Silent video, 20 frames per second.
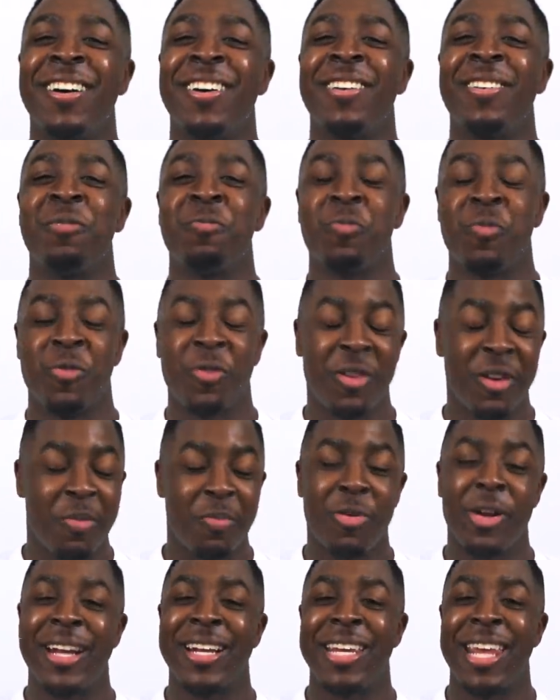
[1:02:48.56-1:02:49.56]
um, we're
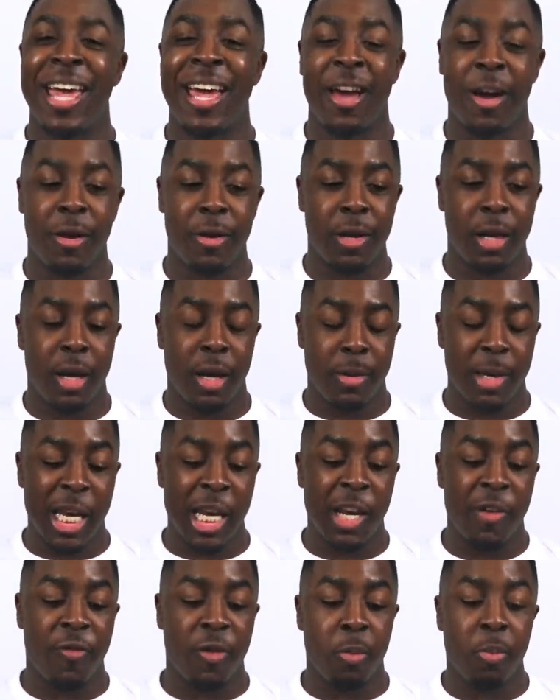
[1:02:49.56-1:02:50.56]
gonna break down um, the
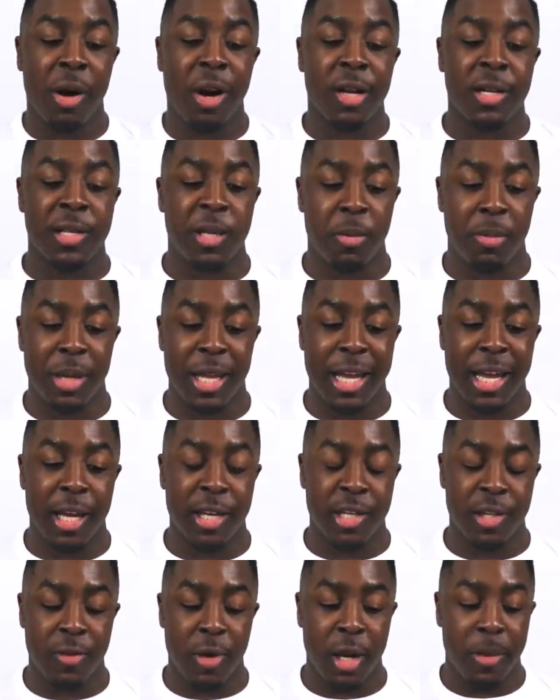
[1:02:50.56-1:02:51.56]
different parts of
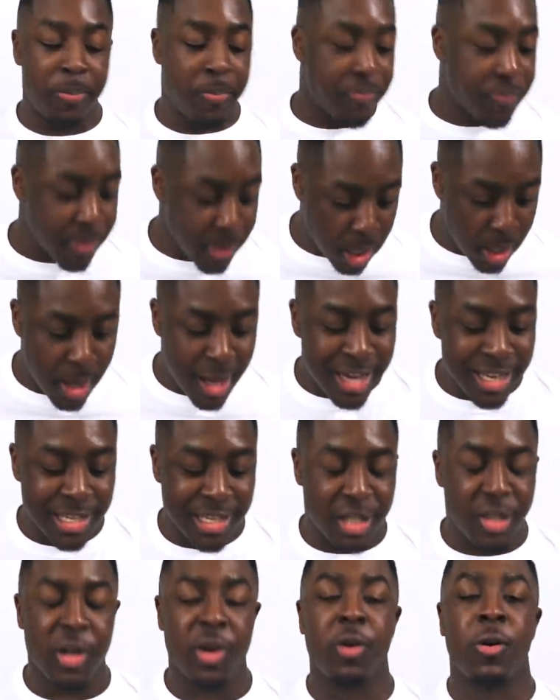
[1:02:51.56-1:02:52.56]
plants right
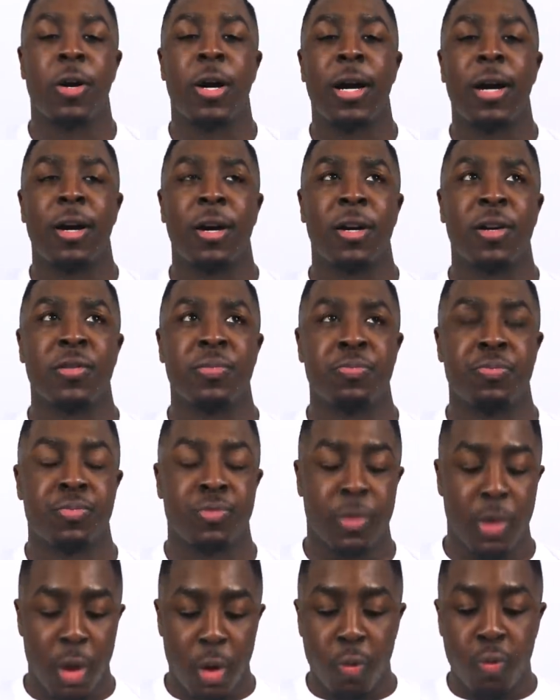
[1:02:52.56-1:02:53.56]
so um,
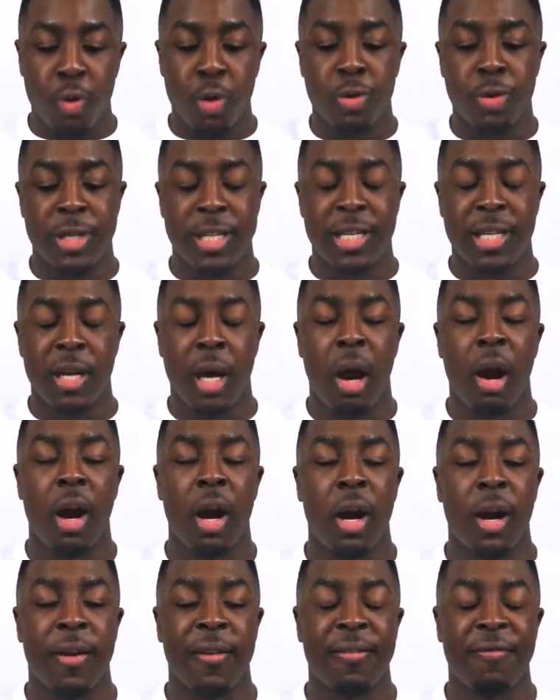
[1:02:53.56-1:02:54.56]
roots
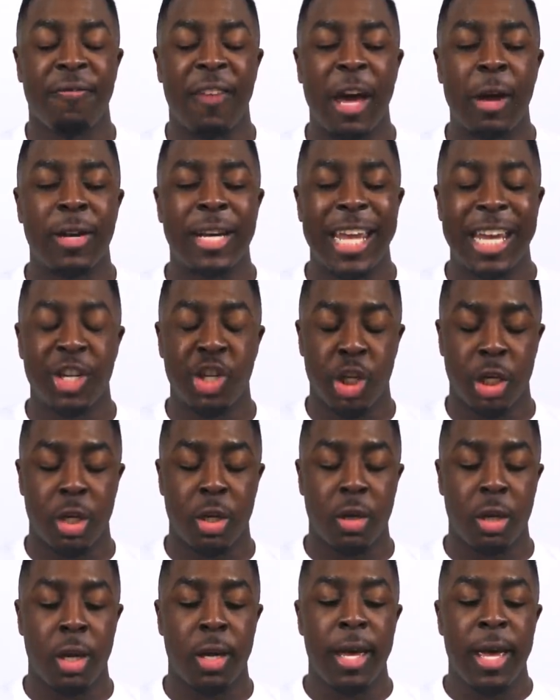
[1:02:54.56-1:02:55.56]
are
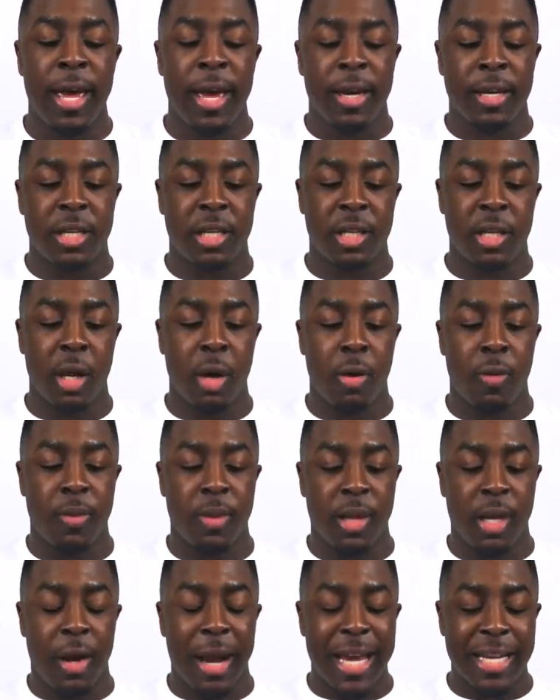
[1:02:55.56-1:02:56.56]
foundational
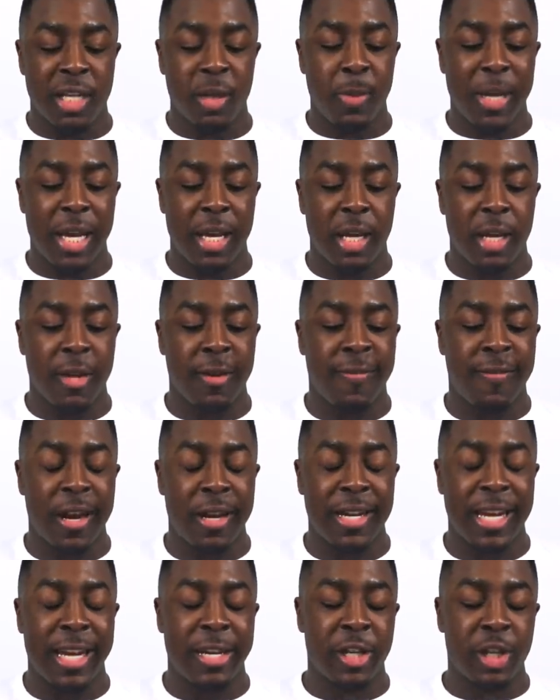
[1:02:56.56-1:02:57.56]
so there has to be a good
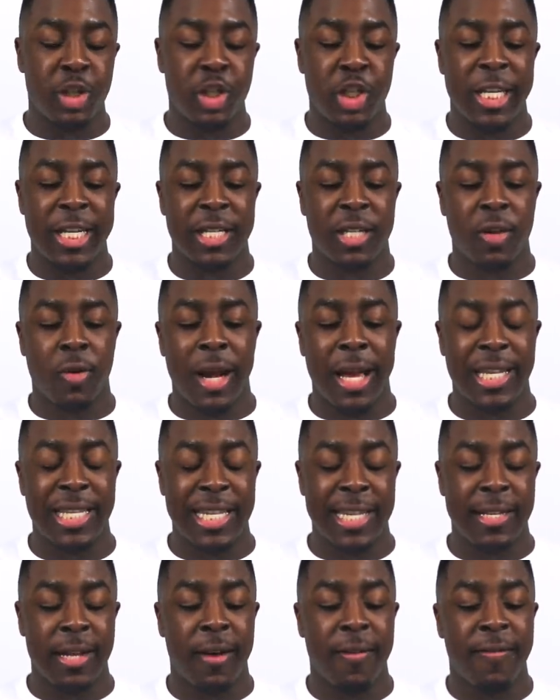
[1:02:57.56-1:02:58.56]
foundation. Jesus Christ
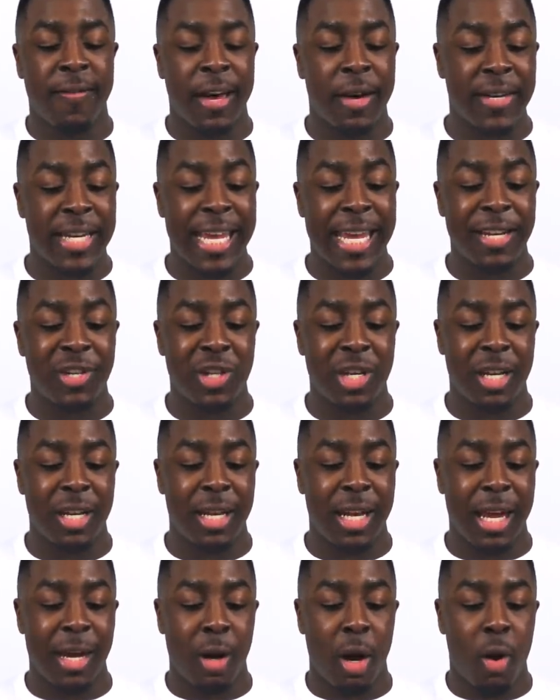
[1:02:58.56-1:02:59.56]
is our
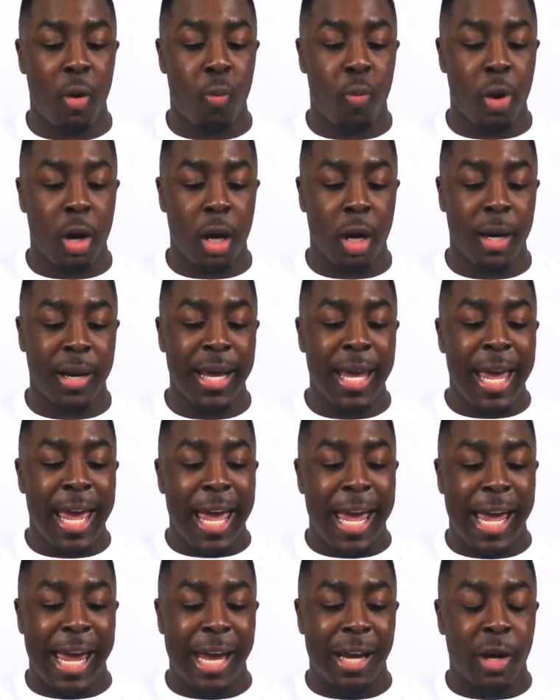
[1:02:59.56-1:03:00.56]
foundation in our word.
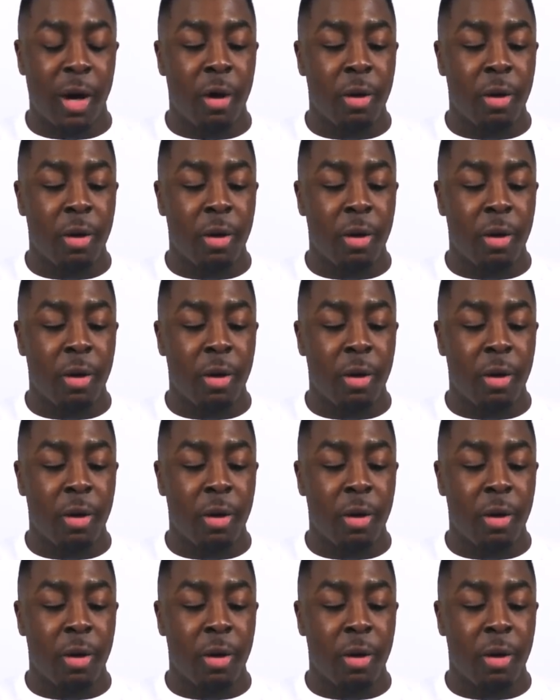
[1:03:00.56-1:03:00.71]
And